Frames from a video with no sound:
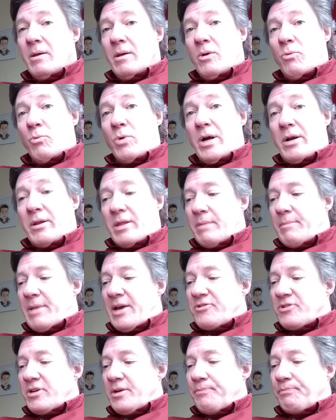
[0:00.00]
Why does he
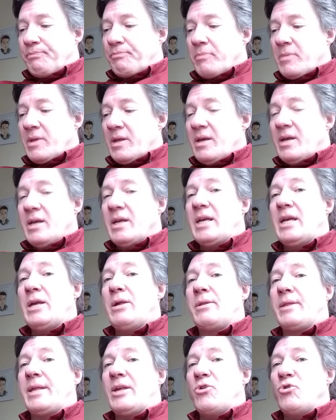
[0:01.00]
matter? He
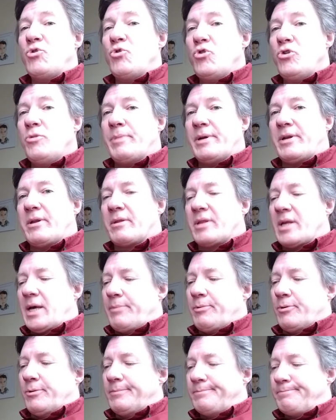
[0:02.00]
is the uber
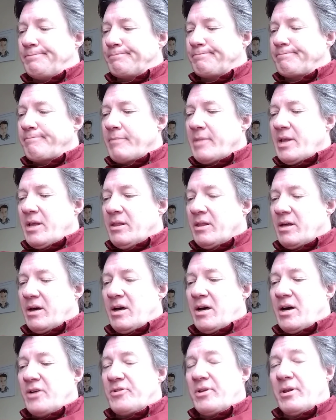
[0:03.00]
disciple. The
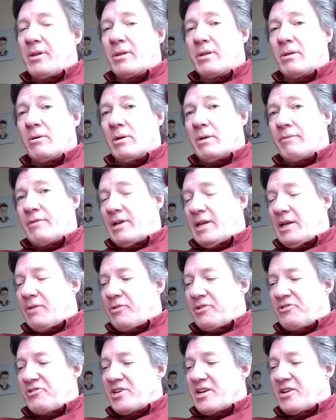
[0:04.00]
heart and soul of early
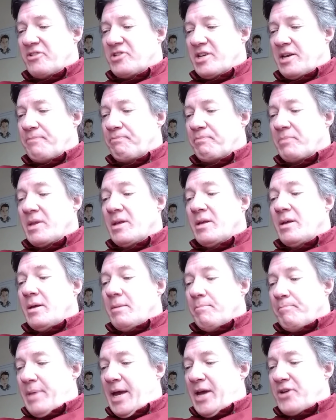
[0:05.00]
Christianity.
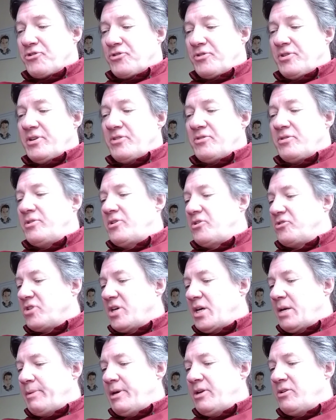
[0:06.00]
Passionate,
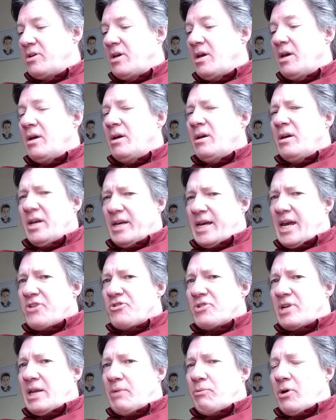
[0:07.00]
determined,
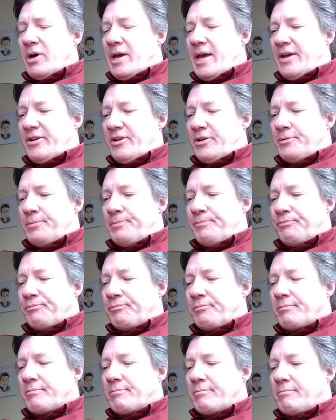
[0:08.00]
occasionally wrong-headed.
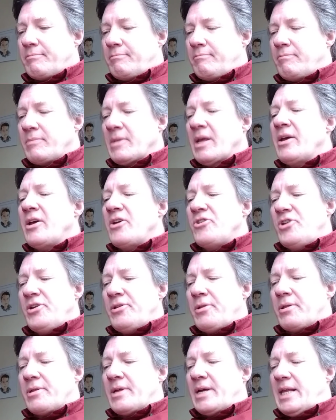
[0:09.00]

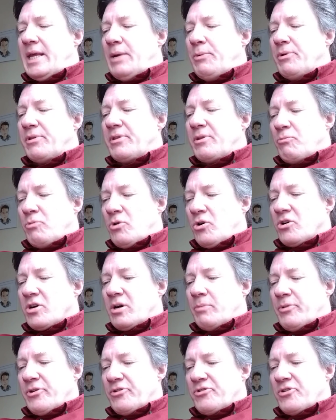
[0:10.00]
Jesus said he was the rock
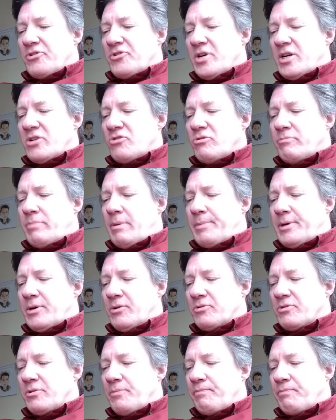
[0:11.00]
on which the church would be
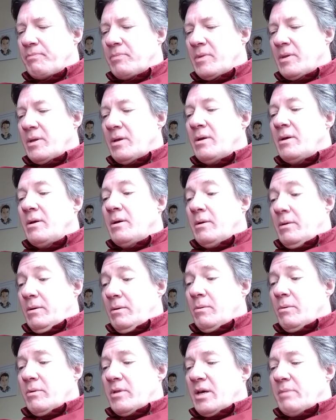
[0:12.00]
built,
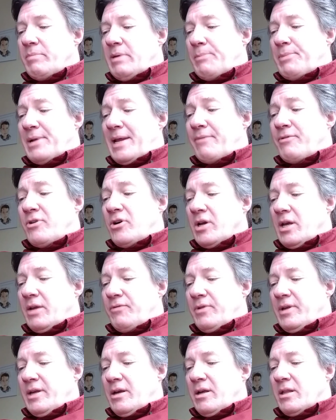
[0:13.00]
although people have argued
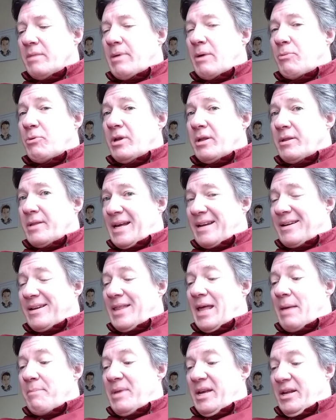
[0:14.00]
for years about what exactly
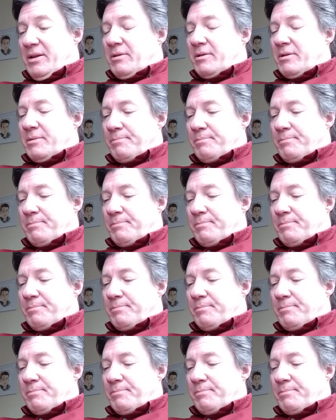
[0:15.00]
that means.